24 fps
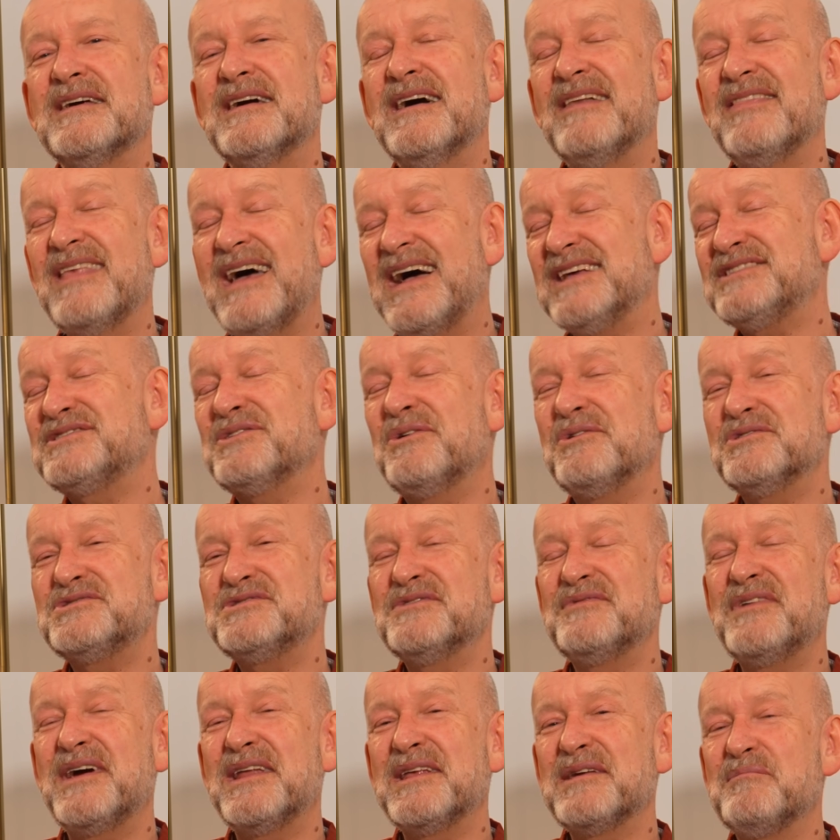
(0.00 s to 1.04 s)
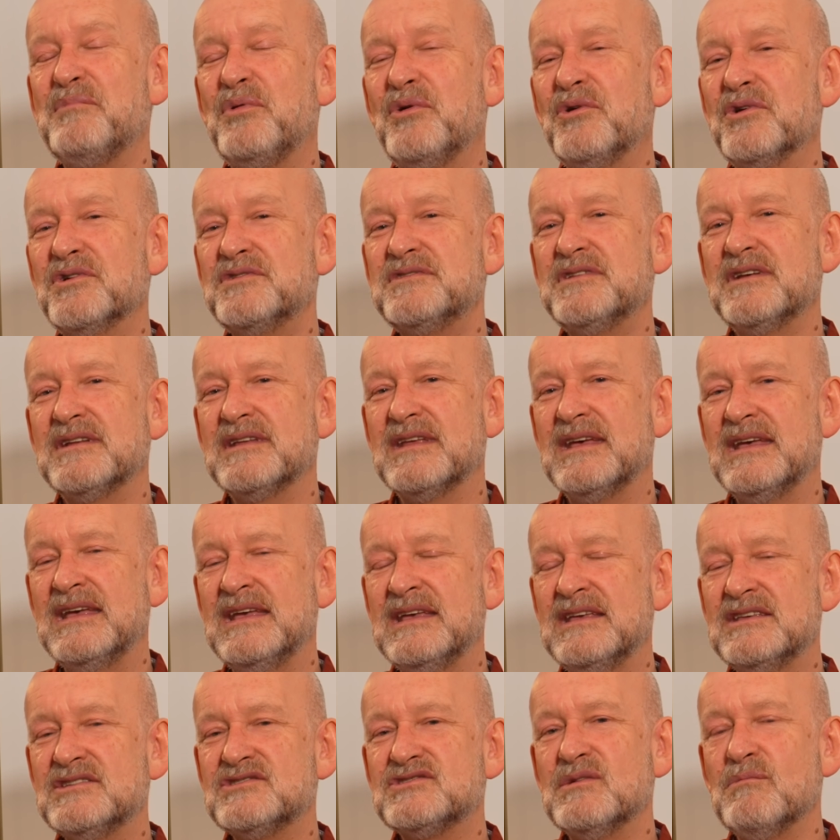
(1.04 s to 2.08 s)
And that's also very important
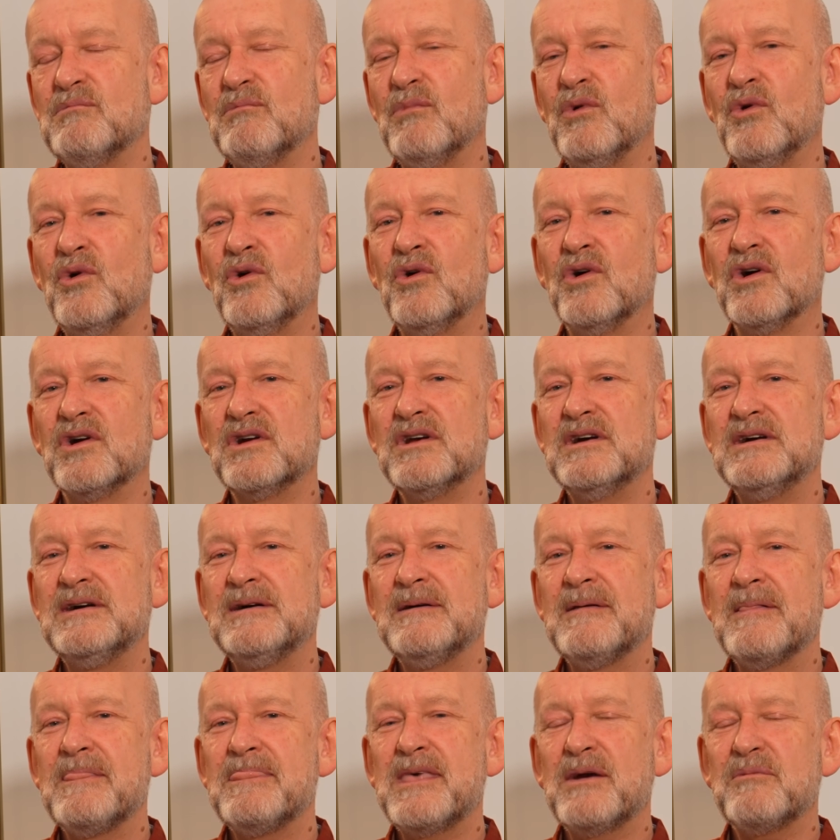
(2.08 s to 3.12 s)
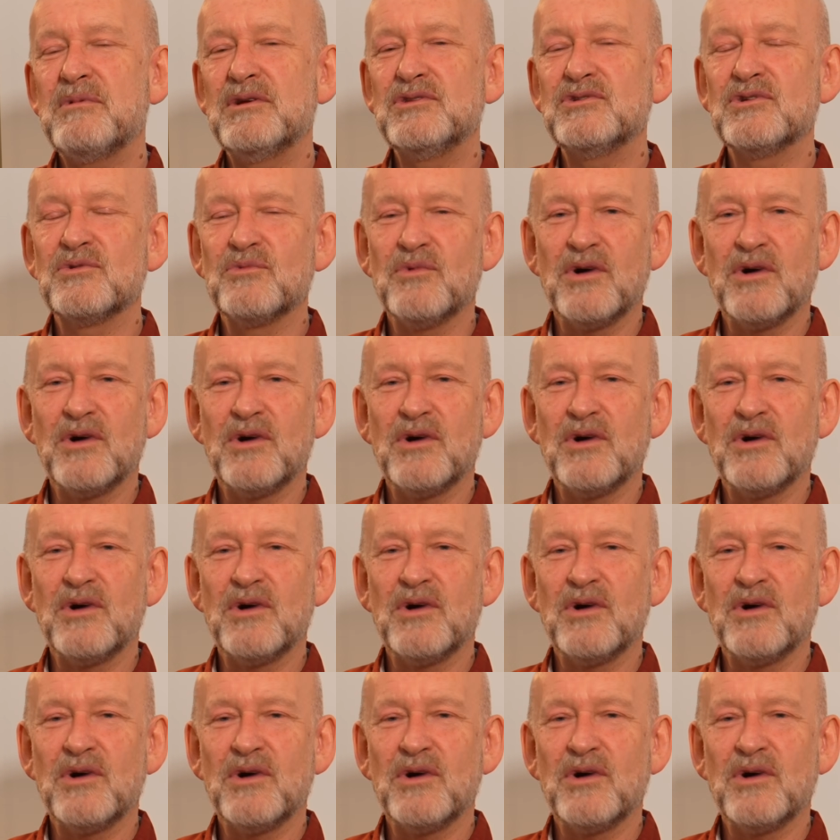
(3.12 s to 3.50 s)
is the more that when you're